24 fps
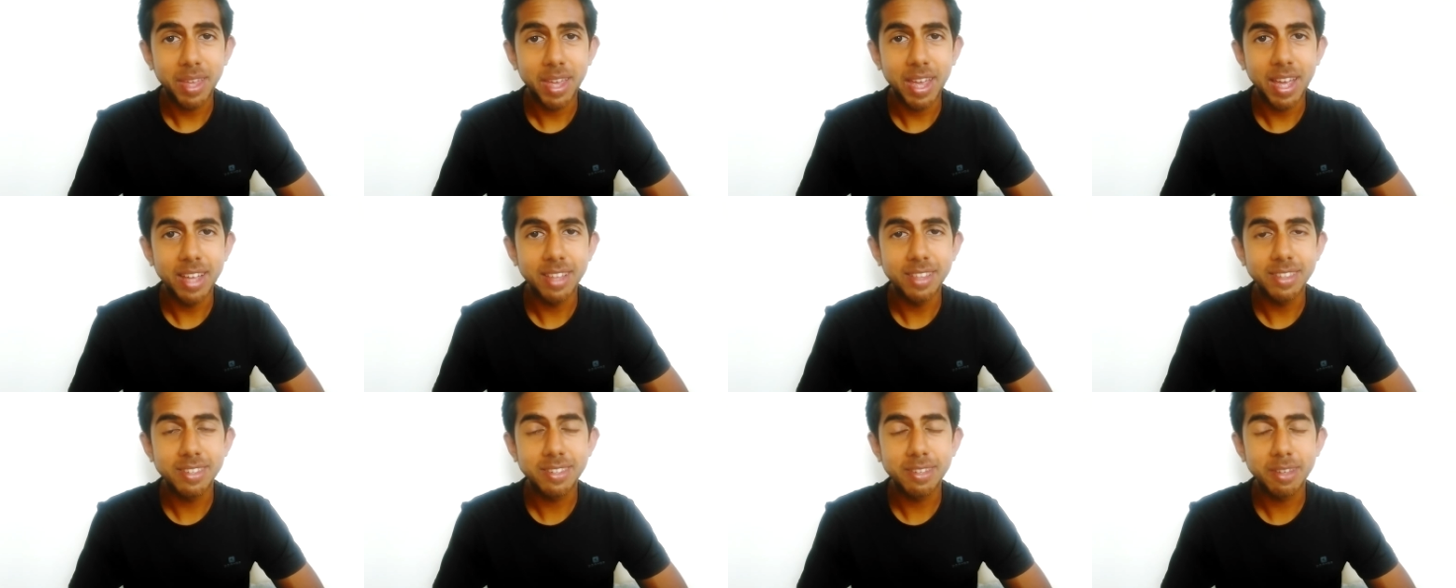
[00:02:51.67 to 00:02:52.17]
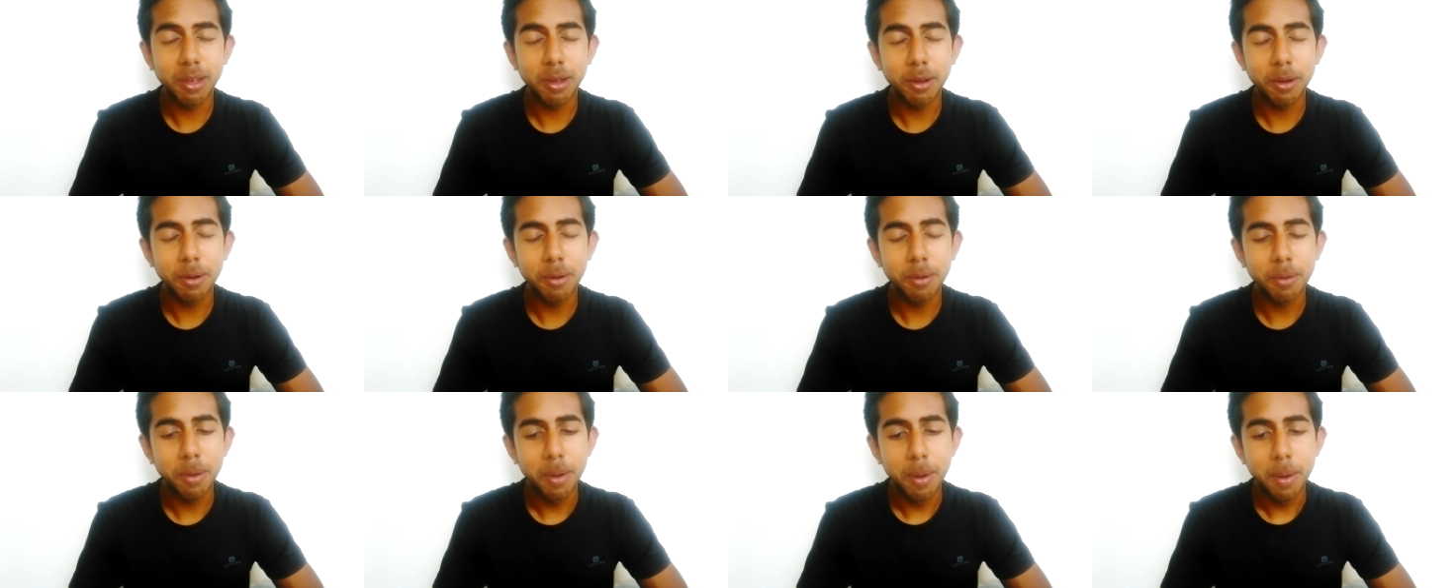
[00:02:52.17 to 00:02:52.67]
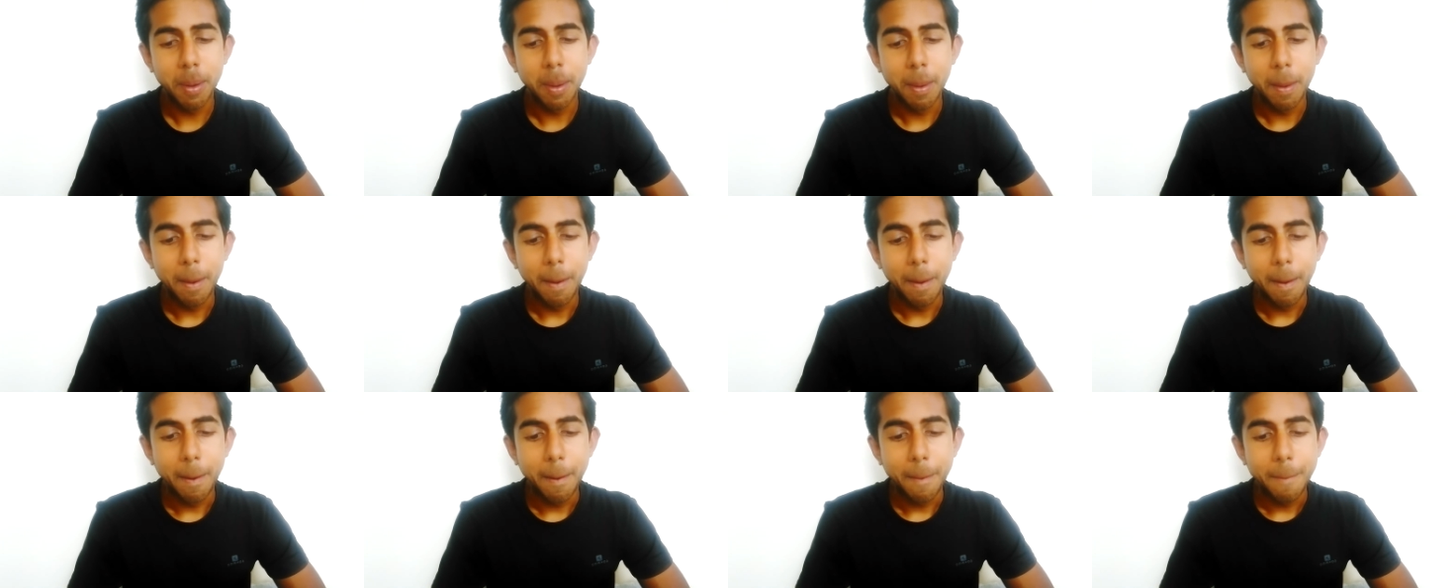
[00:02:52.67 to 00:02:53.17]
And so
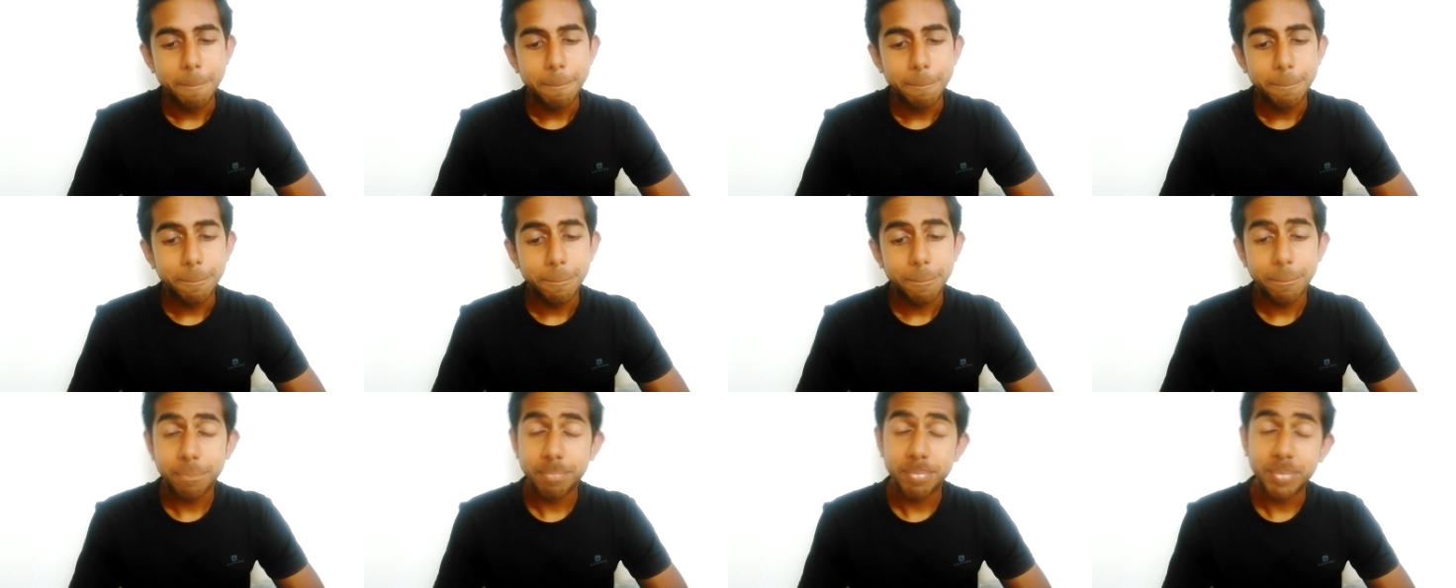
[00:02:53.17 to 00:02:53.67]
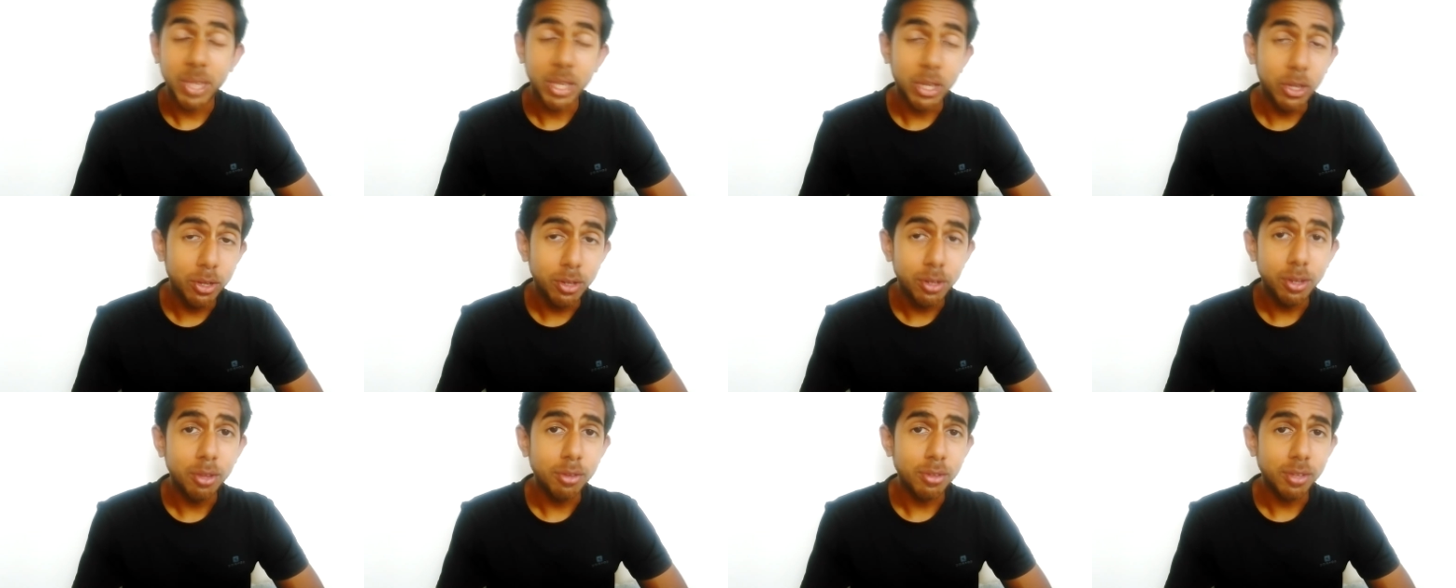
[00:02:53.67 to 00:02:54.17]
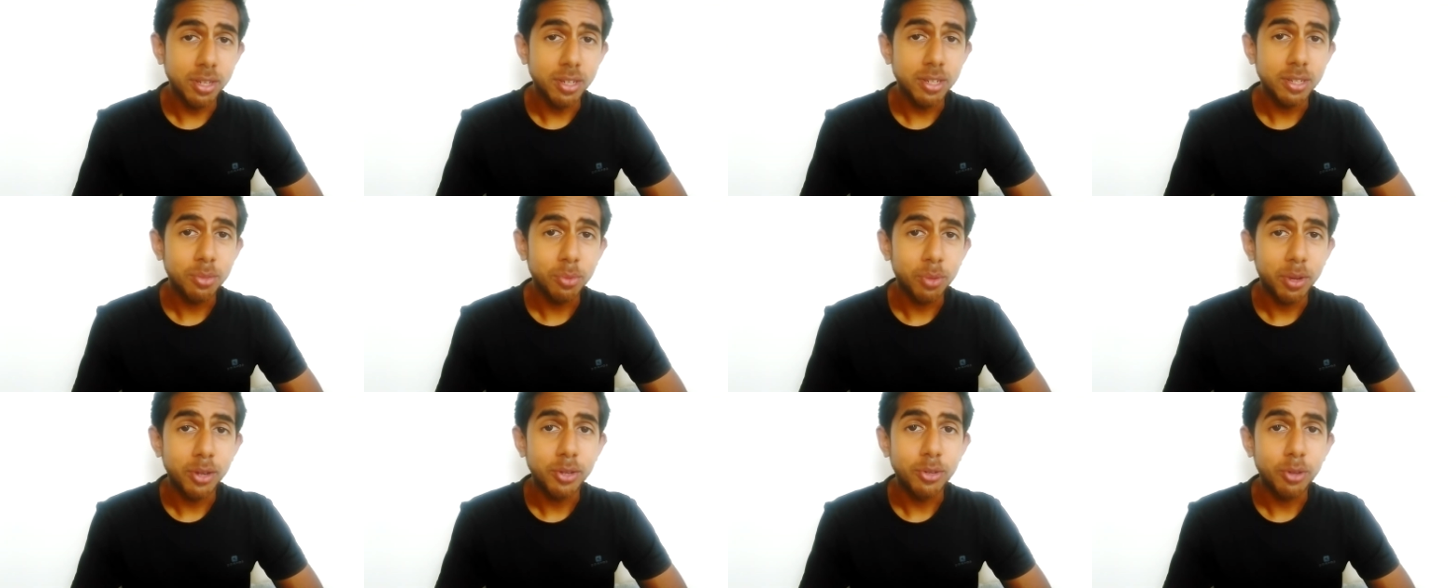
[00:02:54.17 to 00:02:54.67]
the good news I
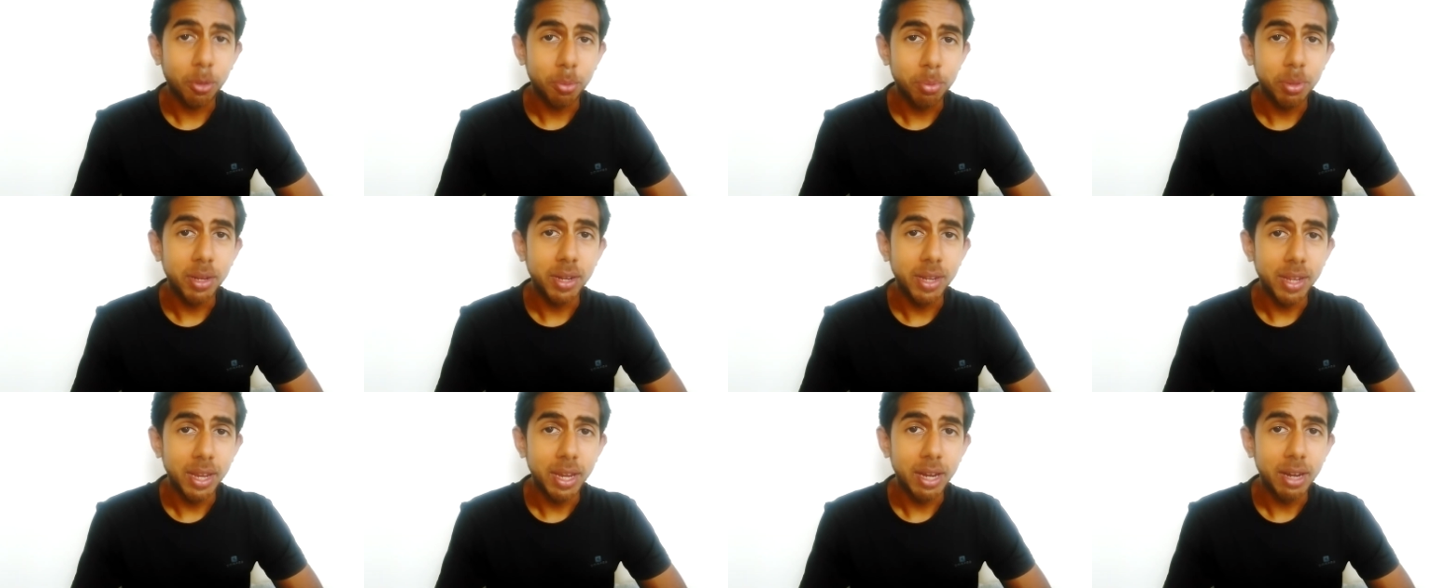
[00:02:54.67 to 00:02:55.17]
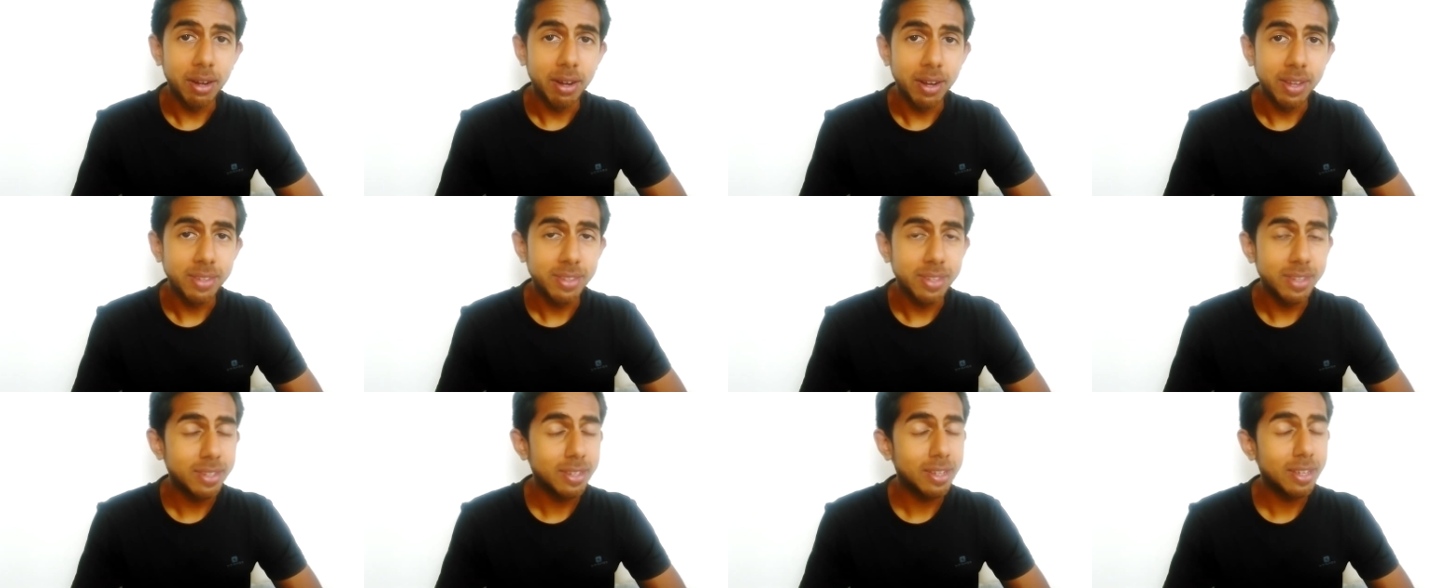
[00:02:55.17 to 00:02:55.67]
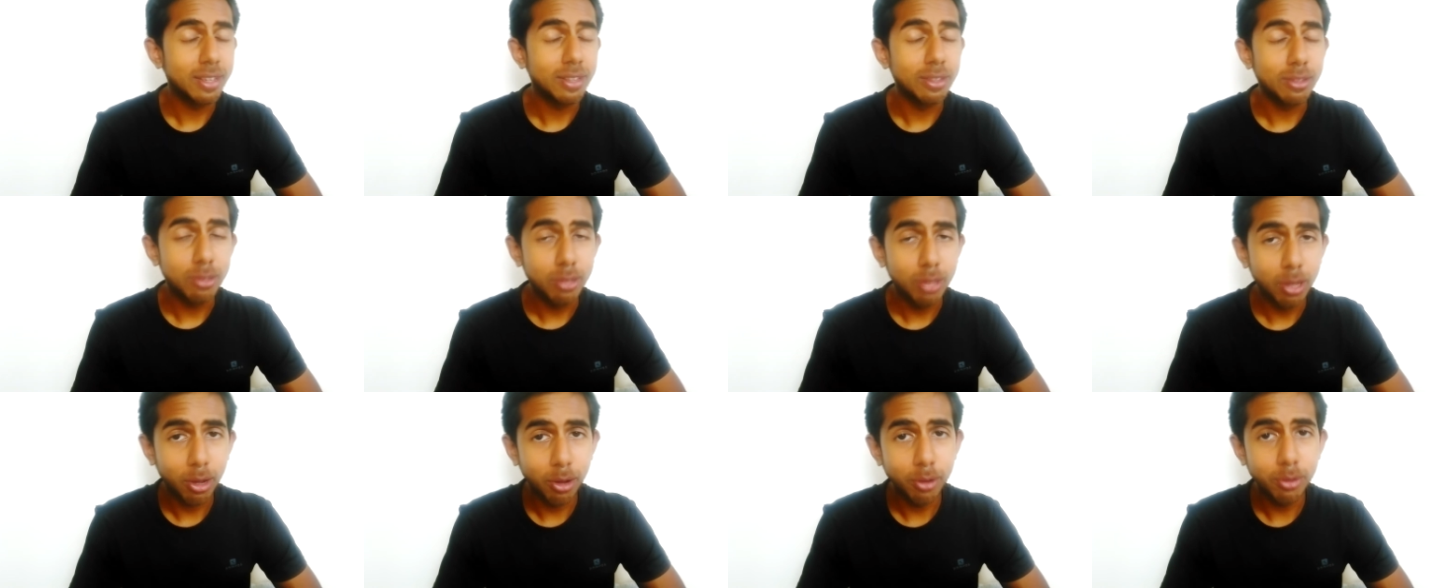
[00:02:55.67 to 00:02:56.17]
just want to drop in here is this can
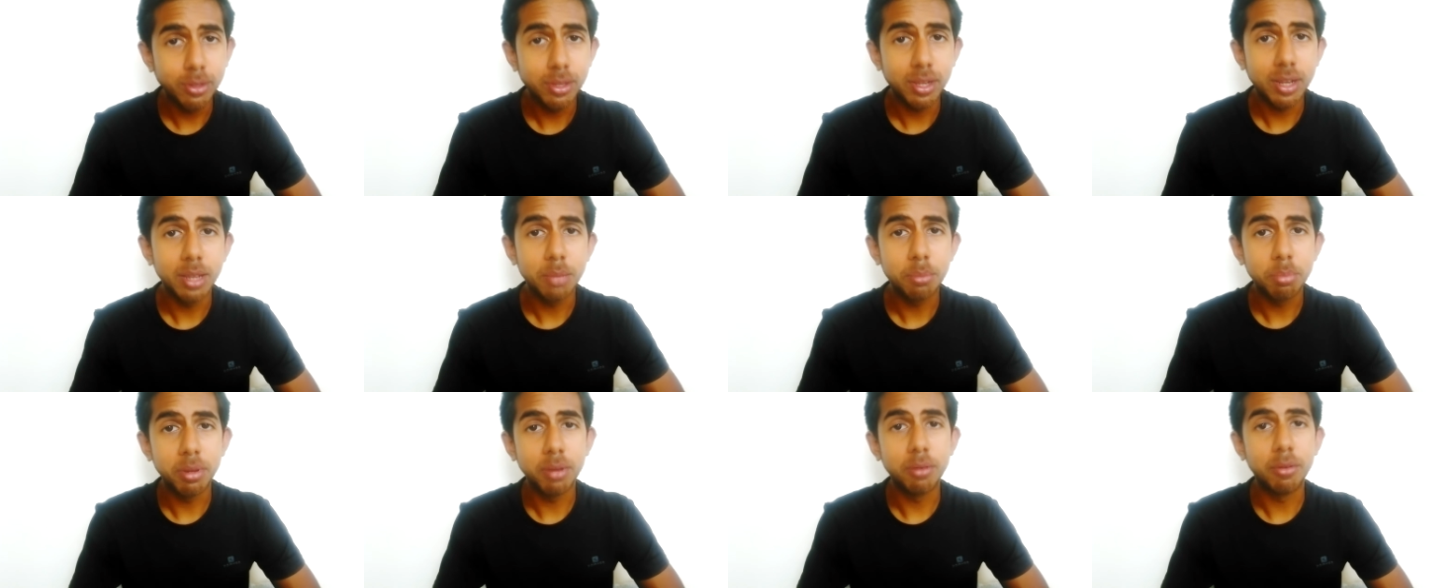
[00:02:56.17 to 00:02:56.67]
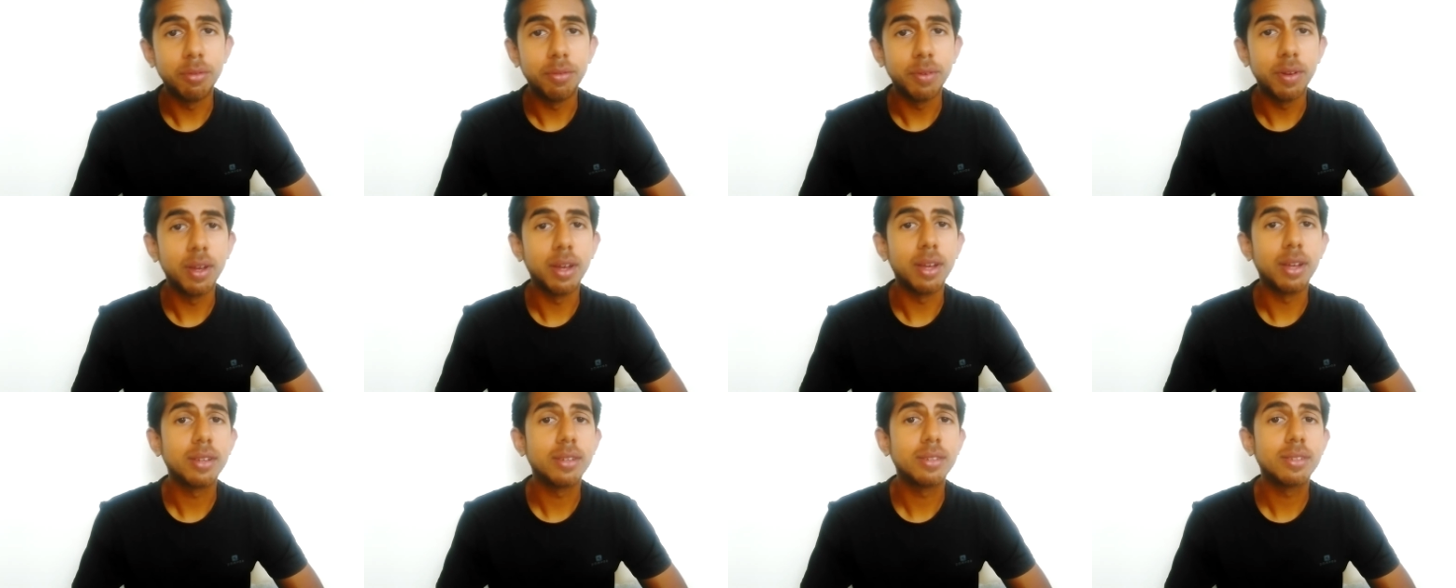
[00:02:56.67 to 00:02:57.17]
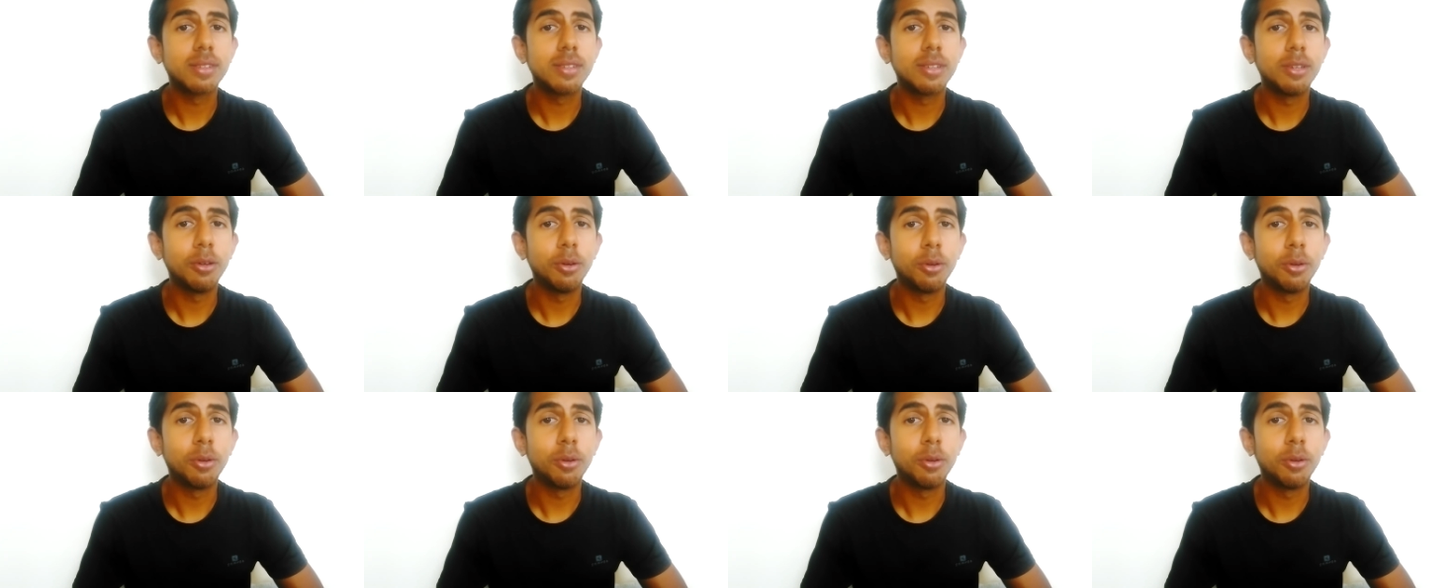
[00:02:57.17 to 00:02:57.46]
totally be reversed.